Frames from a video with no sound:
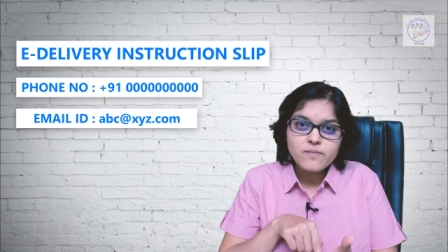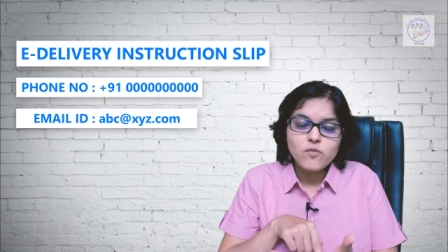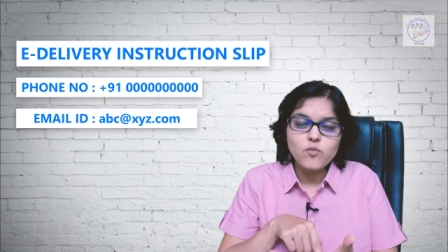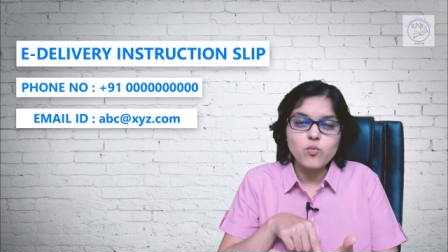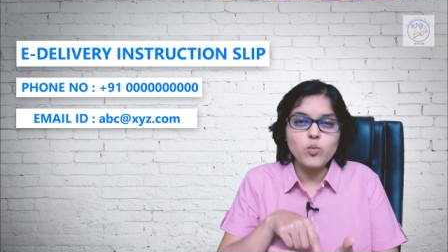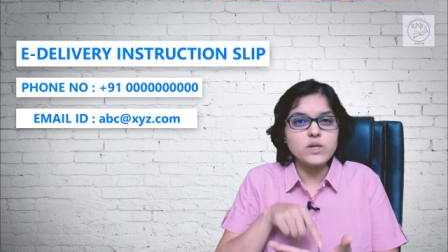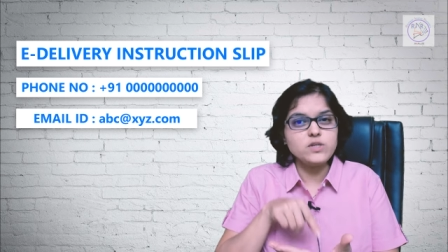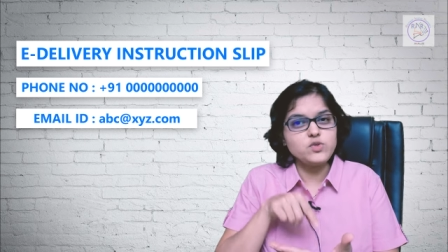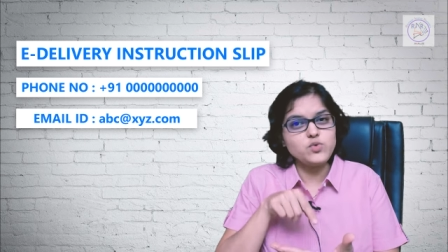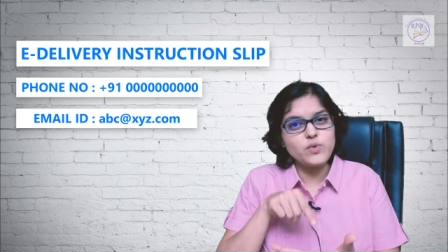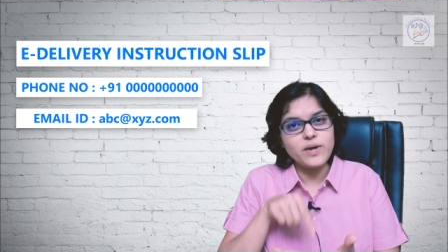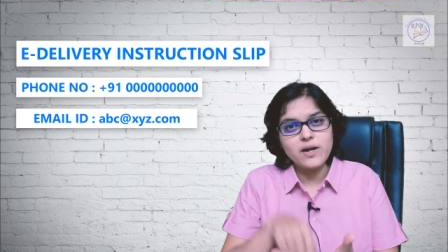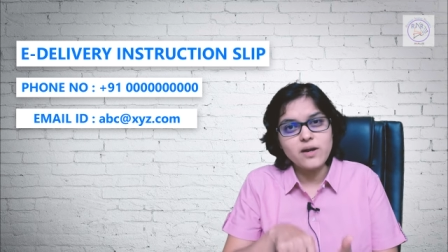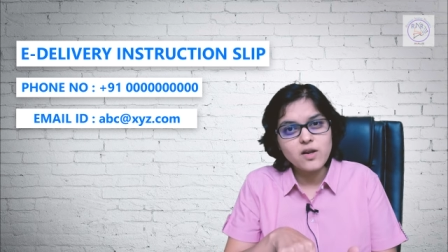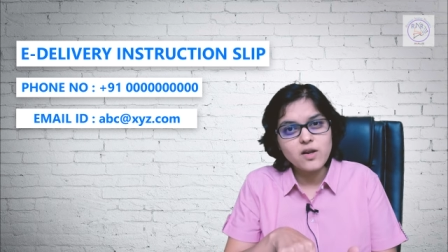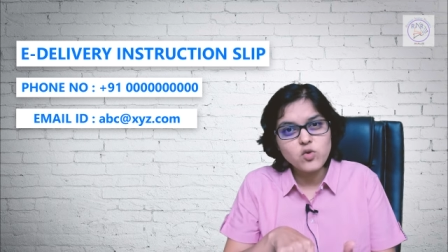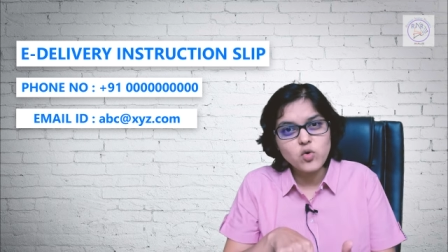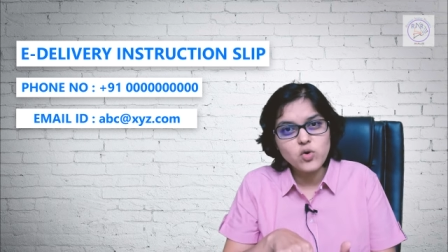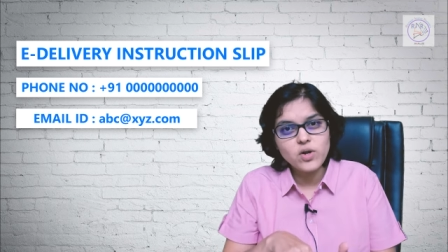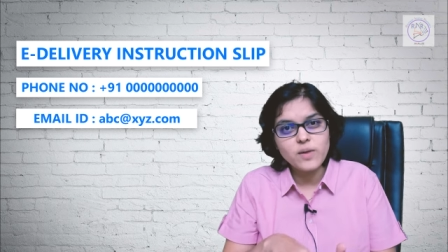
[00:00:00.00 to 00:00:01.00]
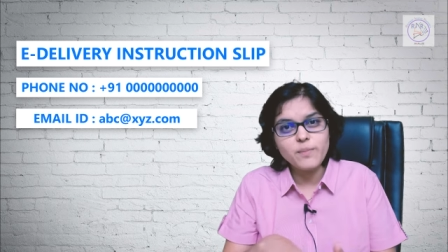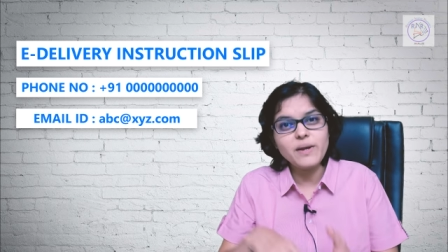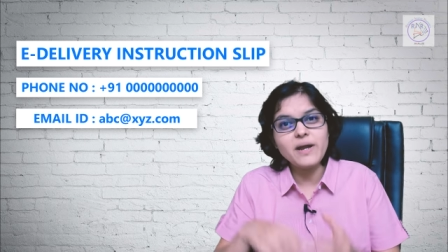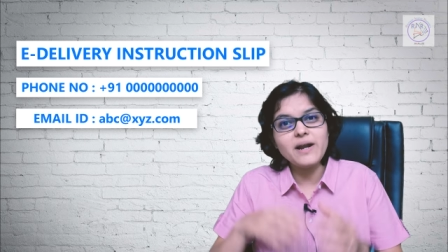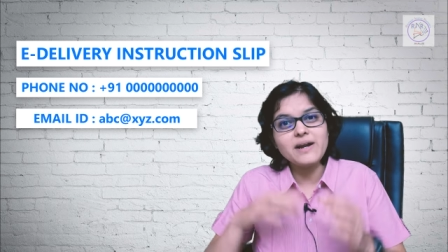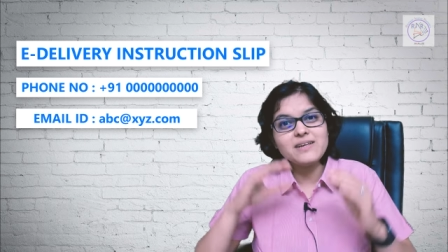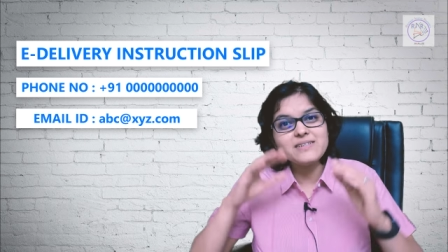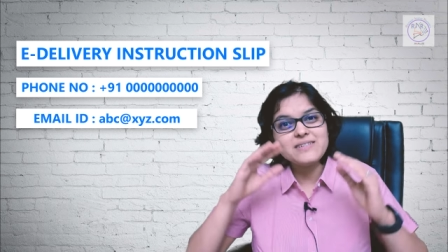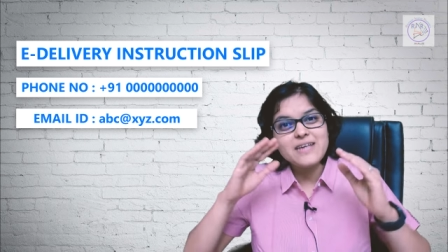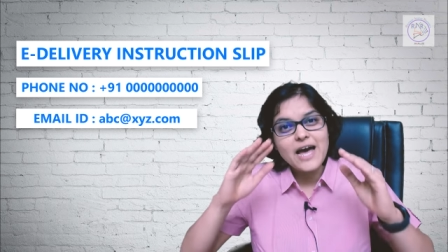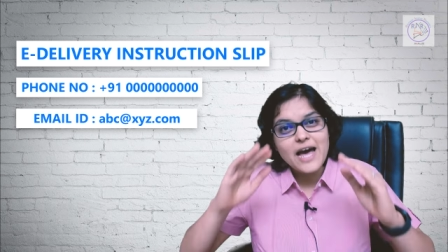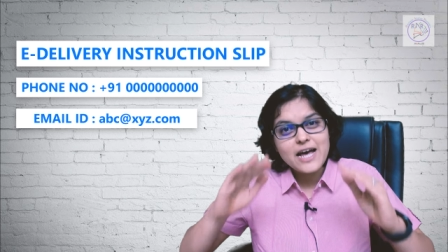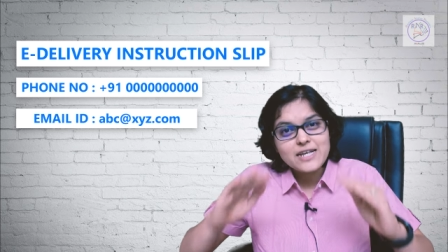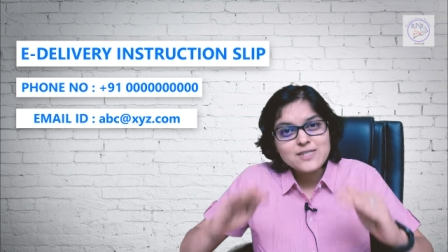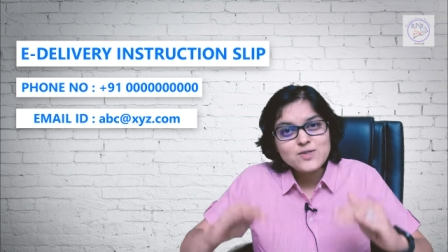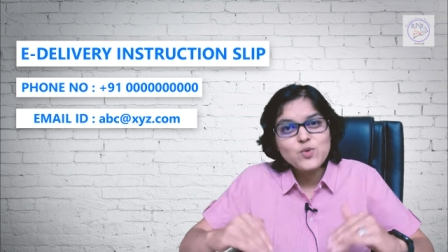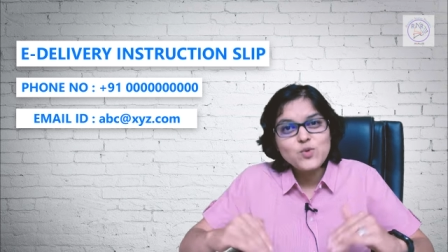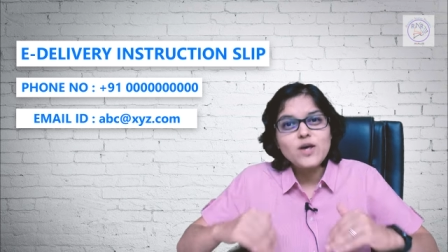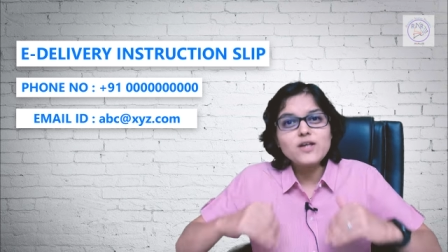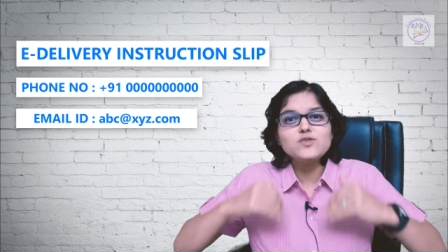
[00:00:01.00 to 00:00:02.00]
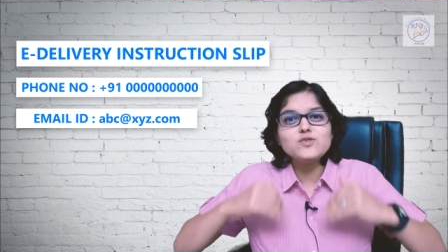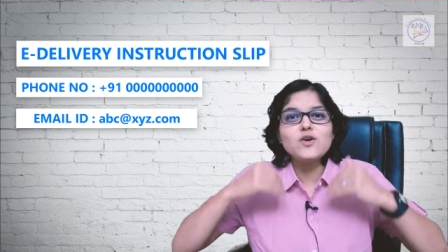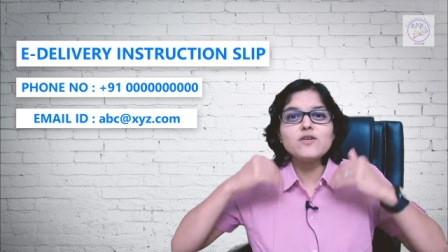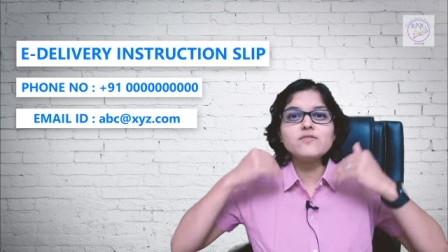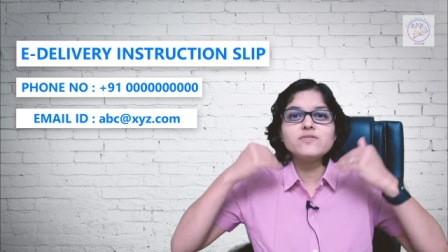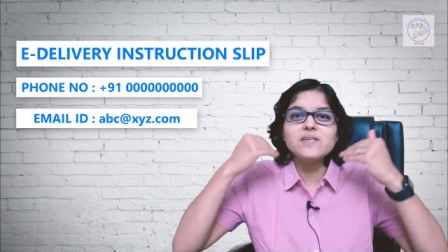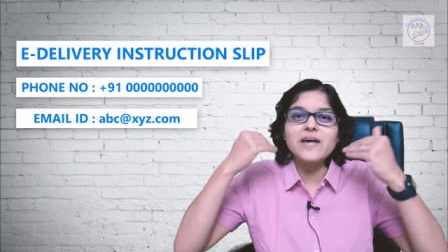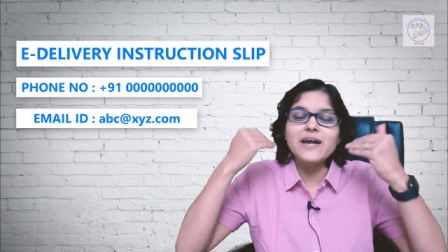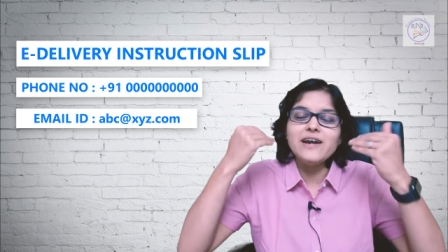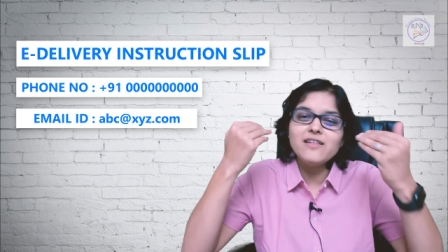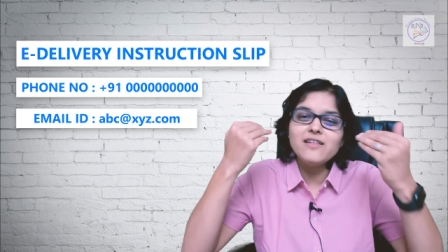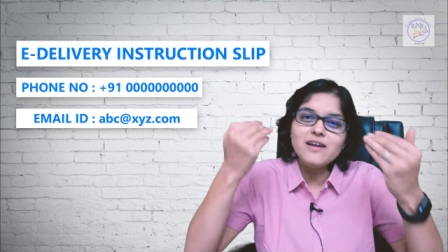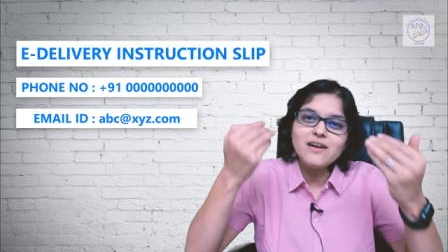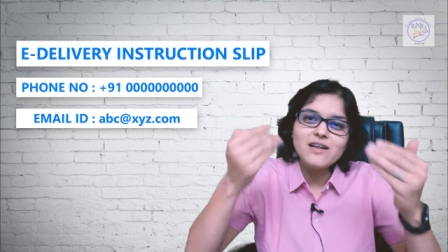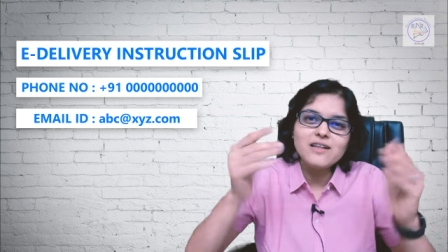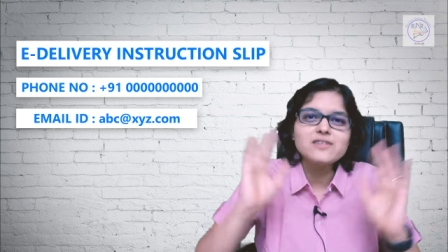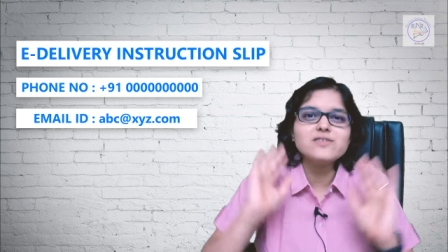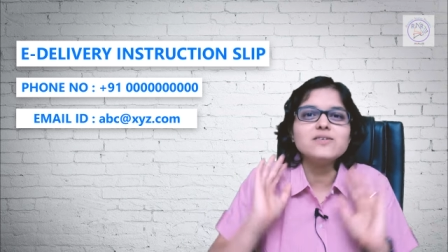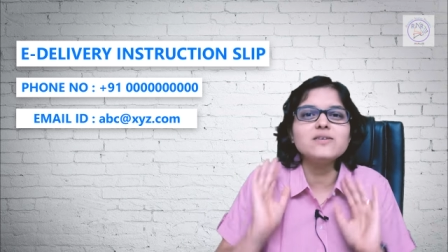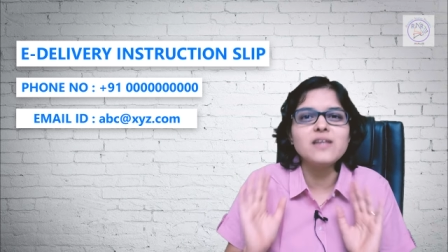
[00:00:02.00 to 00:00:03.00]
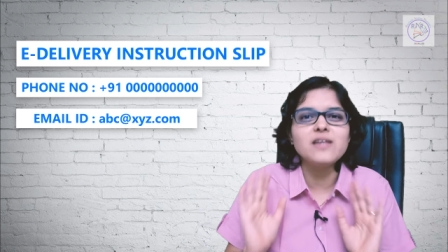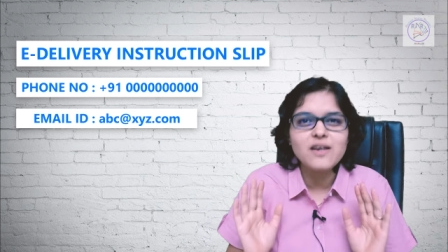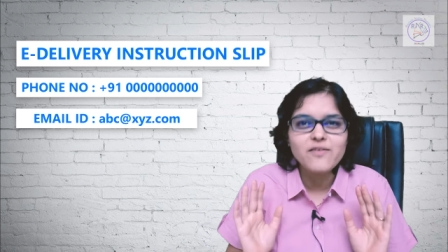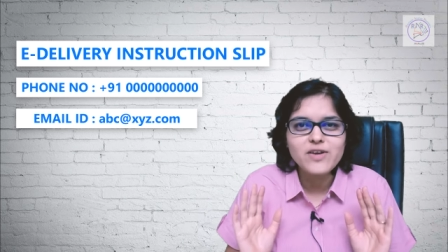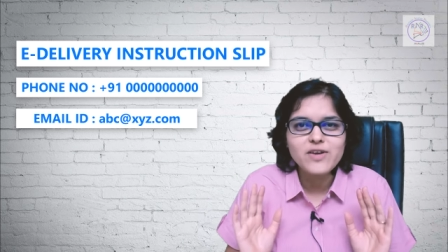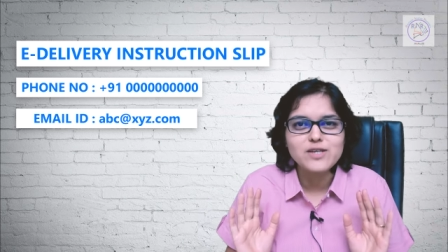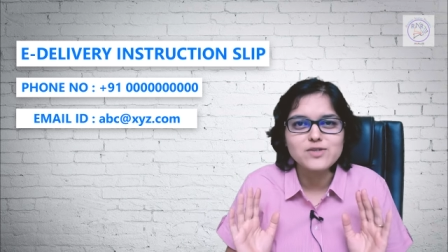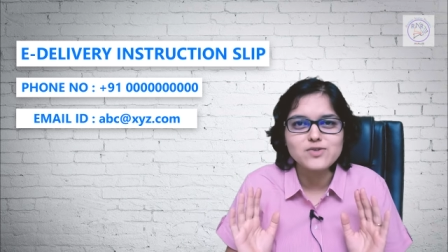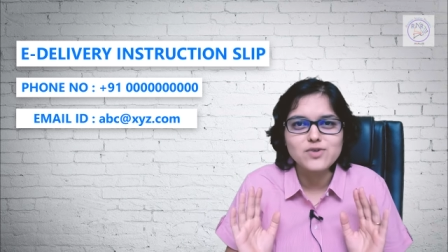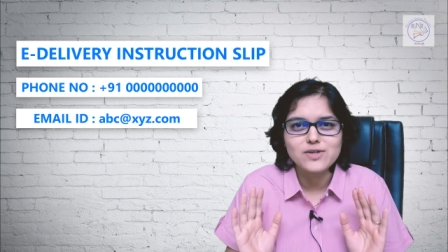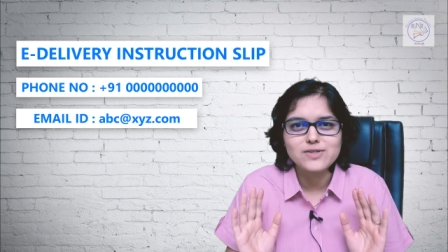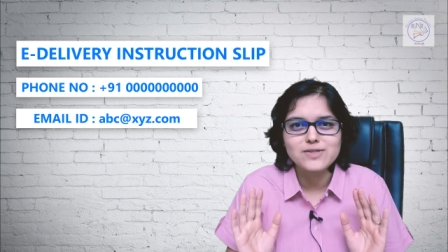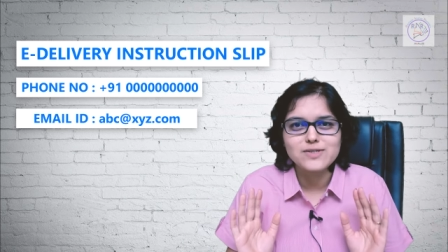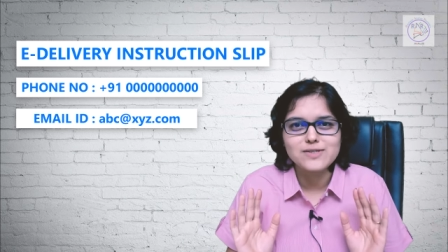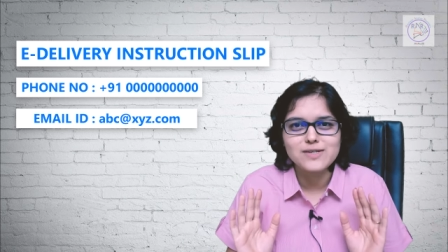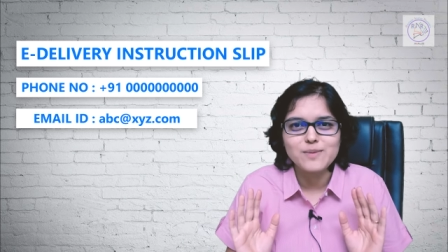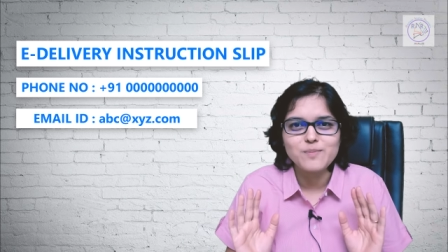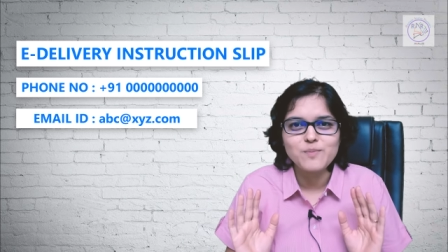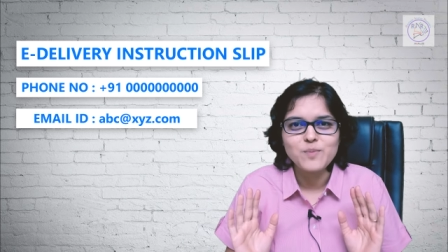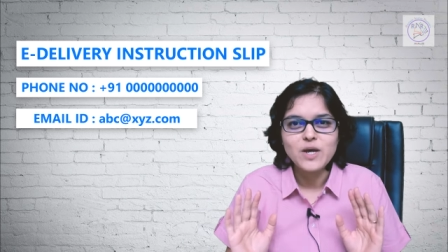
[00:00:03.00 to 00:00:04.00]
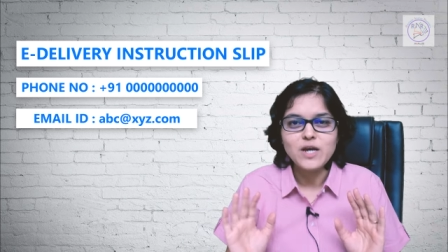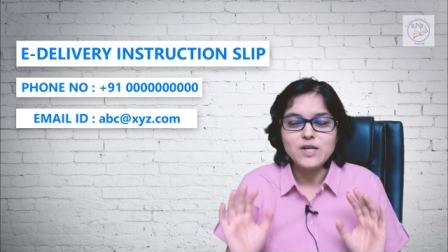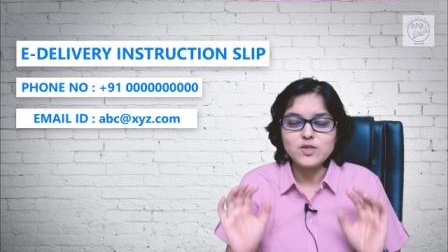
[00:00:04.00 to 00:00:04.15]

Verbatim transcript: Once you enter the O T P, it is as good as you have signed the del delivery instruction slip.